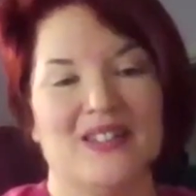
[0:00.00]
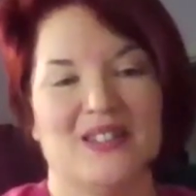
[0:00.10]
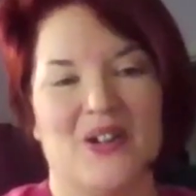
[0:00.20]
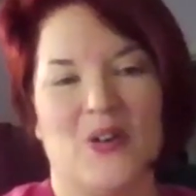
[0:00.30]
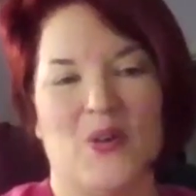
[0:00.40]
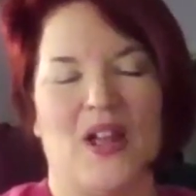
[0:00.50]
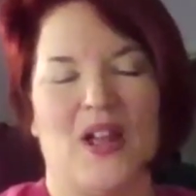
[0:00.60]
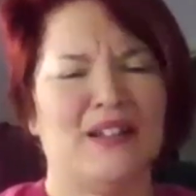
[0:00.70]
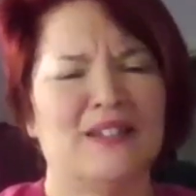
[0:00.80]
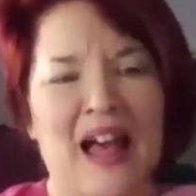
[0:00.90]
So,
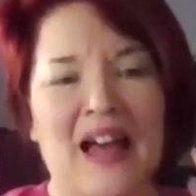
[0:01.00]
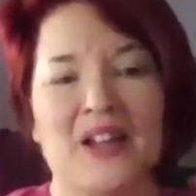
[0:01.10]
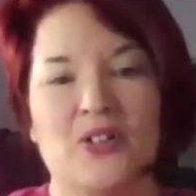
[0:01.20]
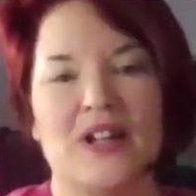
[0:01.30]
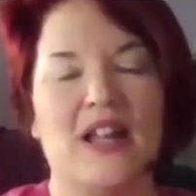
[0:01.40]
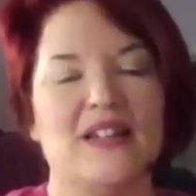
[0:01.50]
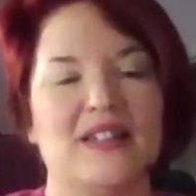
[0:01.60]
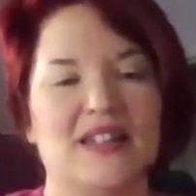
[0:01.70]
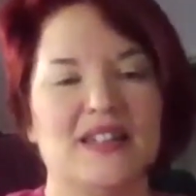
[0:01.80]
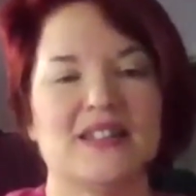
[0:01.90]
and a lot of great
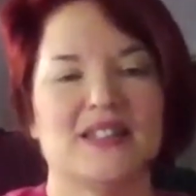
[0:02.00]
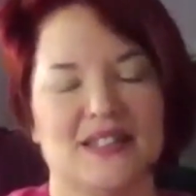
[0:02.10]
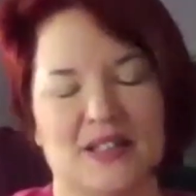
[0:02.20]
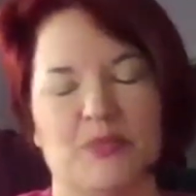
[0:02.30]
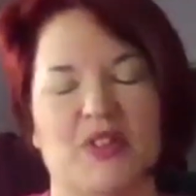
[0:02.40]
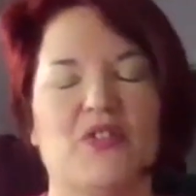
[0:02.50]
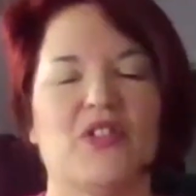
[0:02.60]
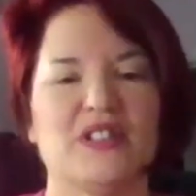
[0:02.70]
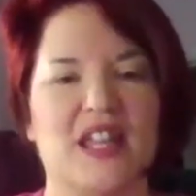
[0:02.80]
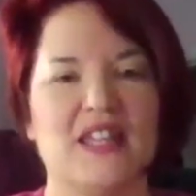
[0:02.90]
ideas and some
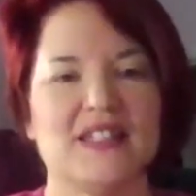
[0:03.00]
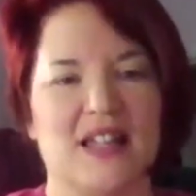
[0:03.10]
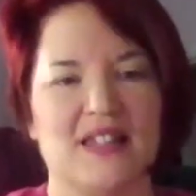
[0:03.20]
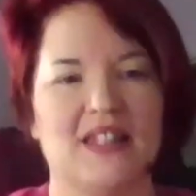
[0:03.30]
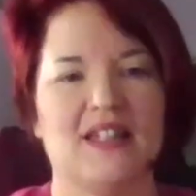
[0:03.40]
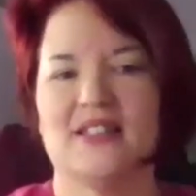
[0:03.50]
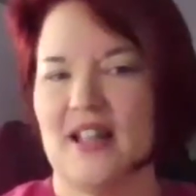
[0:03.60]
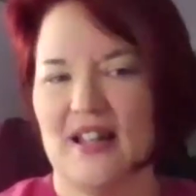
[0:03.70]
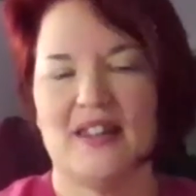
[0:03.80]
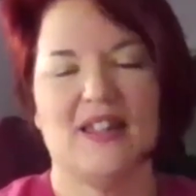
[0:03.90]
different takes on things. And
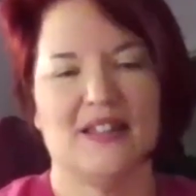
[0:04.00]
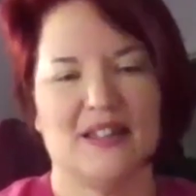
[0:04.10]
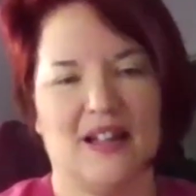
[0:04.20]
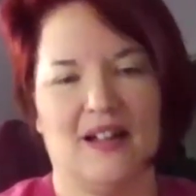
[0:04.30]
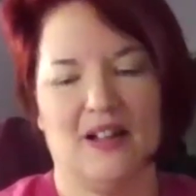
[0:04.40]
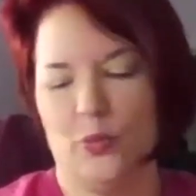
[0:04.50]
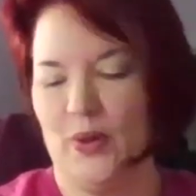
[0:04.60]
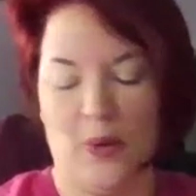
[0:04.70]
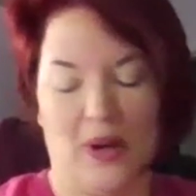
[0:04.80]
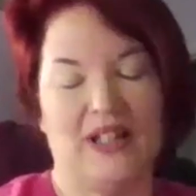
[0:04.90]
I think
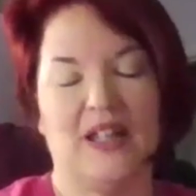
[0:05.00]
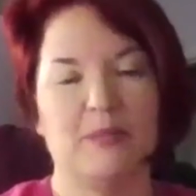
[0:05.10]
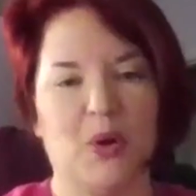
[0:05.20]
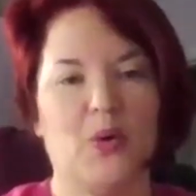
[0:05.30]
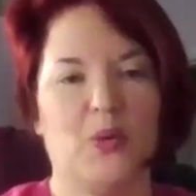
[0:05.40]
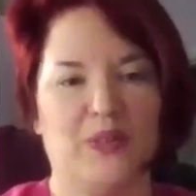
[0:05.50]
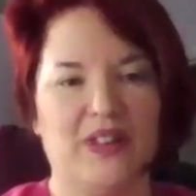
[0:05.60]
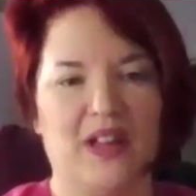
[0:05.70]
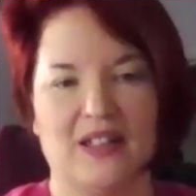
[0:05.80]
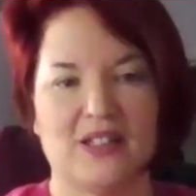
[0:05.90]
we want to keep going with
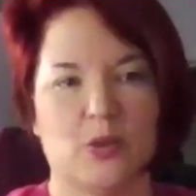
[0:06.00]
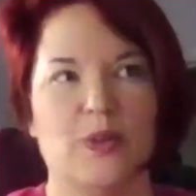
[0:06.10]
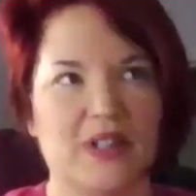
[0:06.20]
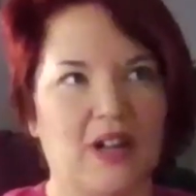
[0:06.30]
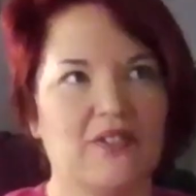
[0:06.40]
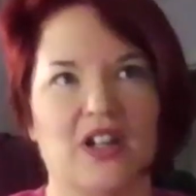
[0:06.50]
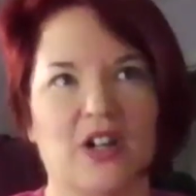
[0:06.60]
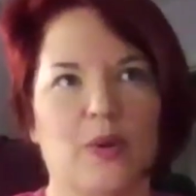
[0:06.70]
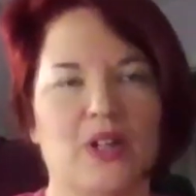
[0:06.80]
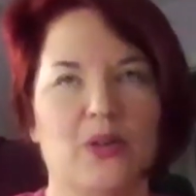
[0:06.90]
that. So we'd love to
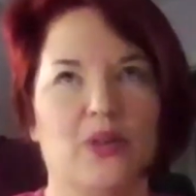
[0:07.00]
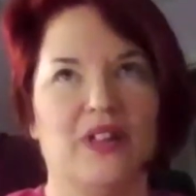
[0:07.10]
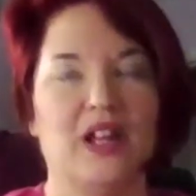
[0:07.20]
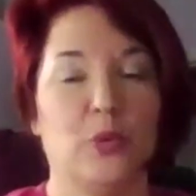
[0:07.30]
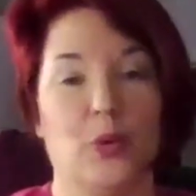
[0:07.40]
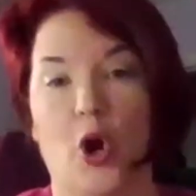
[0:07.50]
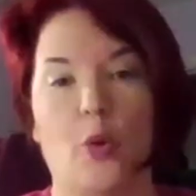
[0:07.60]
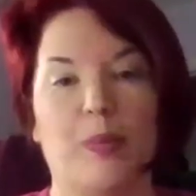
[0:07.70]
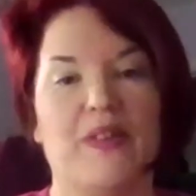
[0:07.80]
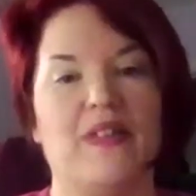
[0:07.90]
hear what you think. We're
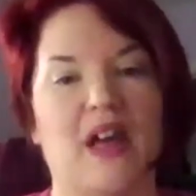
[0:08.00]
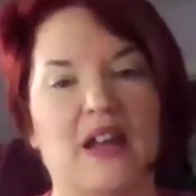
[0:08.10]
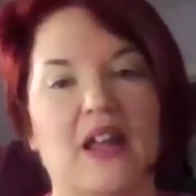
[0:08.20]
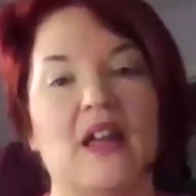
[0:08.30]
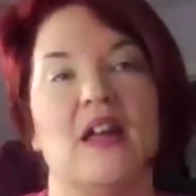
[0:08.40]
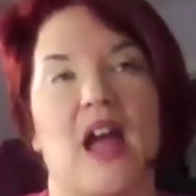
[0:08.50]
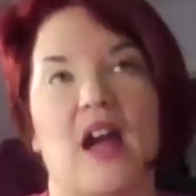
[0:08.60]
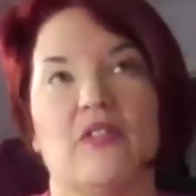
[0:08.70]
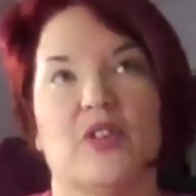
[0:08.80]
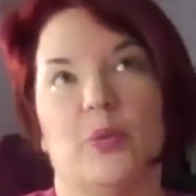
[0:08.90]
hoping that
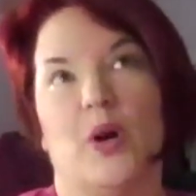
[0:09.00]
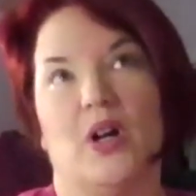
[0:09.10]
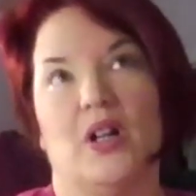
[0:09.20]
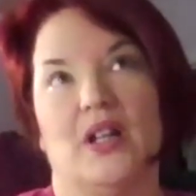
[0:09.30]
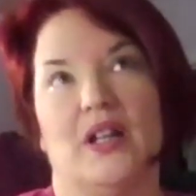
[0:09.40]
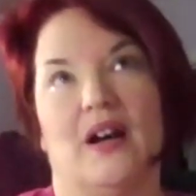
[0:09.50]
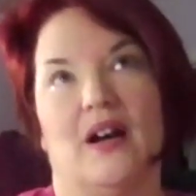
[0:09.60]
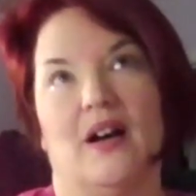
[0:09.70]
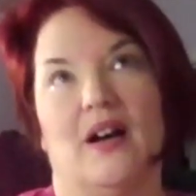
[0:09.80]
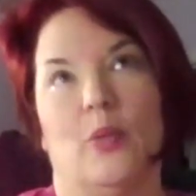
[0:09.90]
everyone
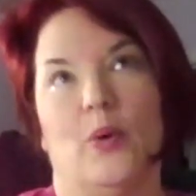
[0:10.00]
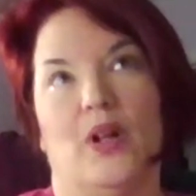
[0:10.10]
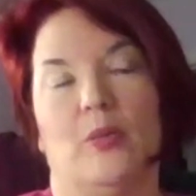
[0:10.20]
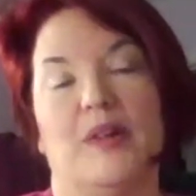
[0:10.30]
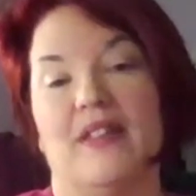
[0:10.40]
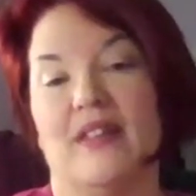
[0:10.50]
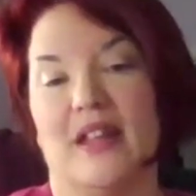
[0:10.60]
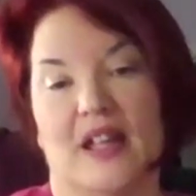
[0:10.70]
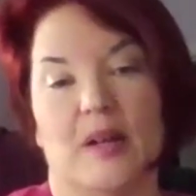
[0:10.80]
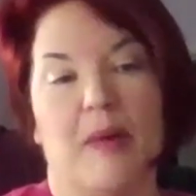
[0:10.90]
will be
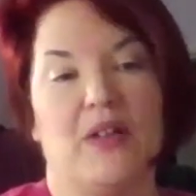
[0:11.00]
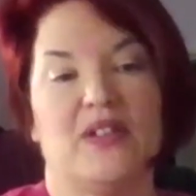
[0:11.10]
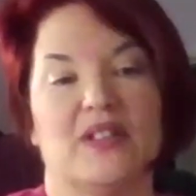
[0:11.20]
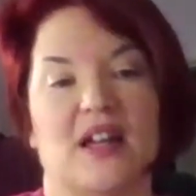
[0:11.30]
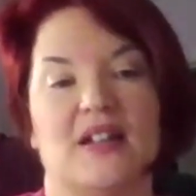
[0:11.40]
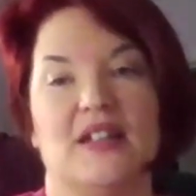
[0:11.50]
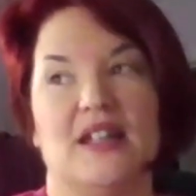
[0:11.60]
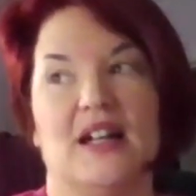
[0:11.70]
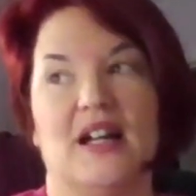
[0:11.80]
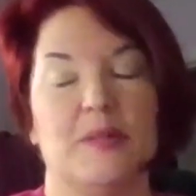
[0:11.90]
thinking about this
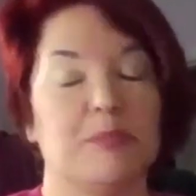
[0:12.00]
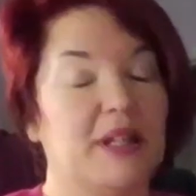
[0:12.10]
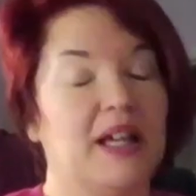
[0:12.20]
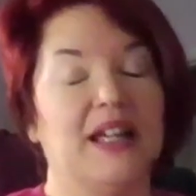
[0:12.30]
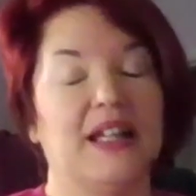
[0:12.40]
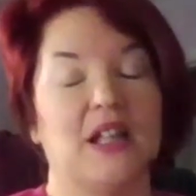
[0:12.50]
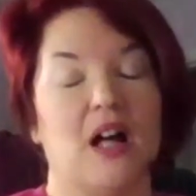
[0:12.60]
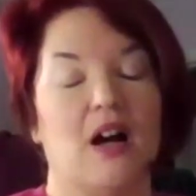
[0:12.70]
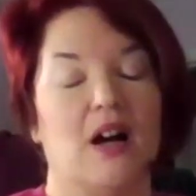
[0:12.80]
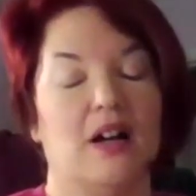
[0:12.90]
idea and playing
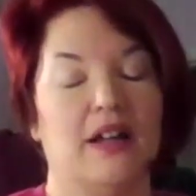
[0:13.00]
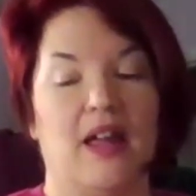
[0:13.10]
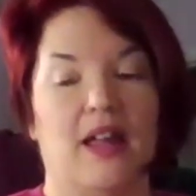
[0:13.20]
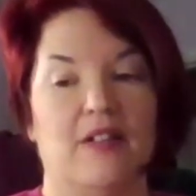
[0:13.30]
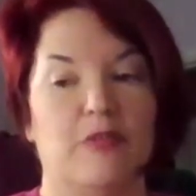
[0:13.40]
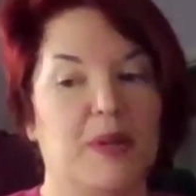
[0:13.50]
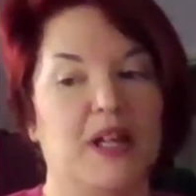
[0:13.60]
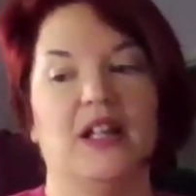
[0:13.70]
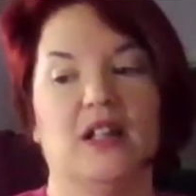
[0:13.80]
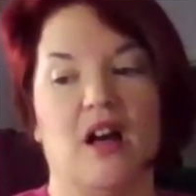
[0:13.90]
along. And if
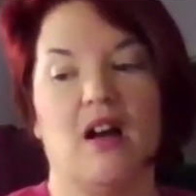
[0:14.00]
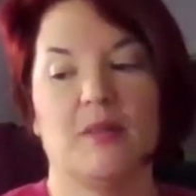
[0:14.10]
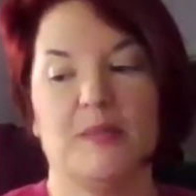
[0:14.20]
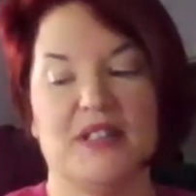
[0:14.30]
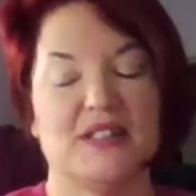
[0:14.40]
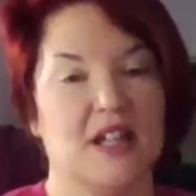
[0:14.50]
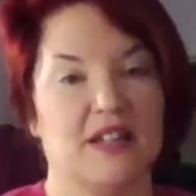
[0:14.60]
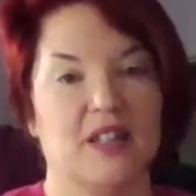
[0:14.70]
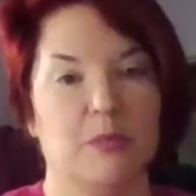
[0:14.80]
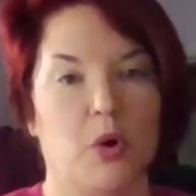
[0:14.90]
playing along means
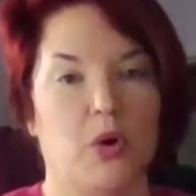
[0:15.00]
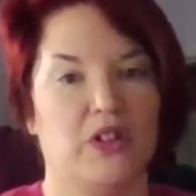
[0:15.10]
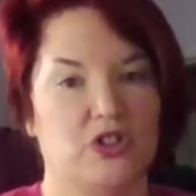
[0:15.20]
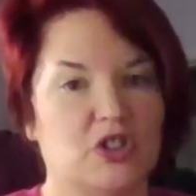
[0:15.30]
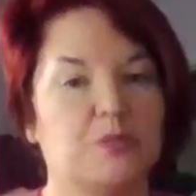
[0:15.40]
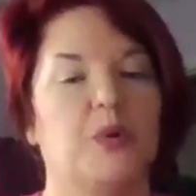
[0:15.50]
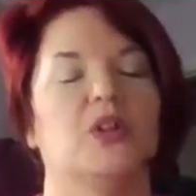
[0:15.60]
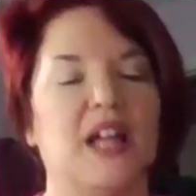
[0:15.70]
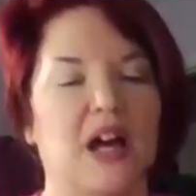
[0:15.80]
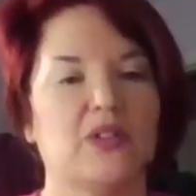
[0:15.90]
nothing more than just
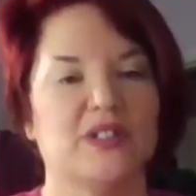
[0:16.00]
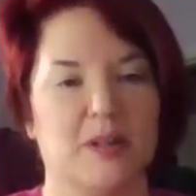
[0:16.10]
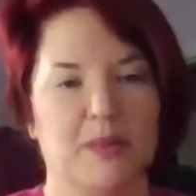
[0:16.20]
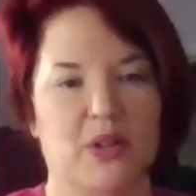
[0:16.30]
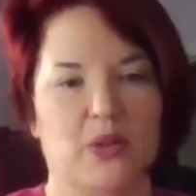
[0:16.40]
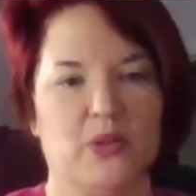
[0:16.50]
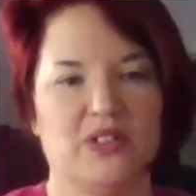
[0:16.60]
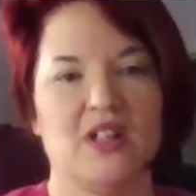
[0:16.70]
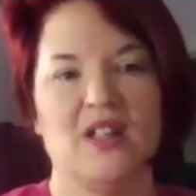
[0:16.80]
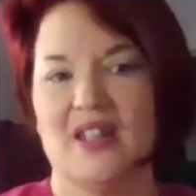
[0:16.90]
pulling out some of
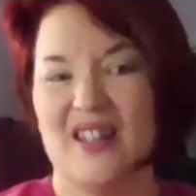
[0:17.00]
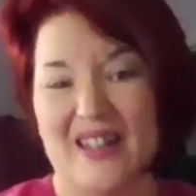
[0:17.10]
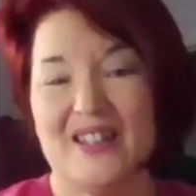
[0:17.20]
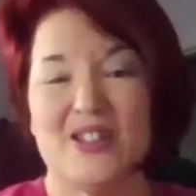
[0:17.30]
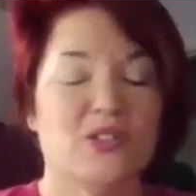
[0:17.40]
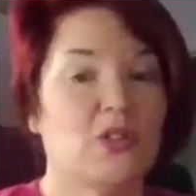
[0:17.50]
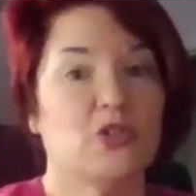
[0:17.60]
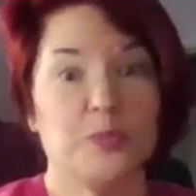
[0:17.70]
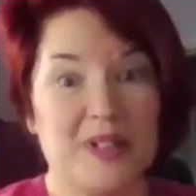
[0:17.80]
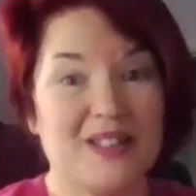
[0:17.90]
those kits or
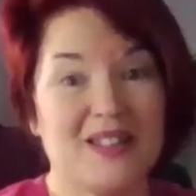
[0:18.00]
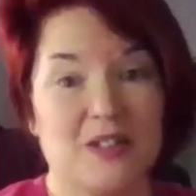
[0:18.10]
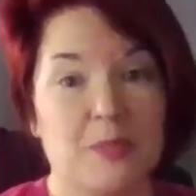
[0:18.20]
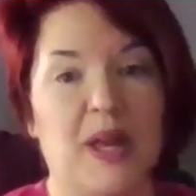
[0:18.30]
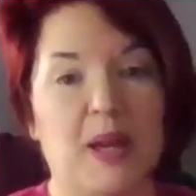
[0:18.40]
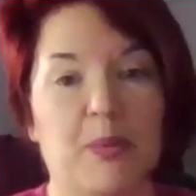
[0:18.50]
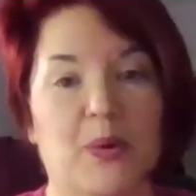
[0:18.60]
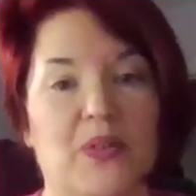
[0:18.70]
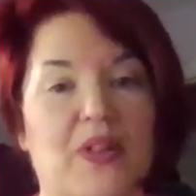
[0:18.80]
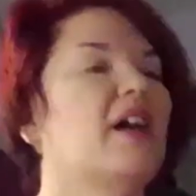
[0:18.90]
those pieces of
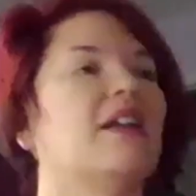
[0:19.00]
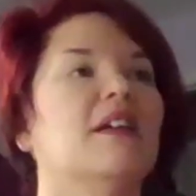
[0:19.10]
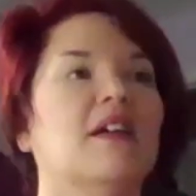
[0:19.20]
paper that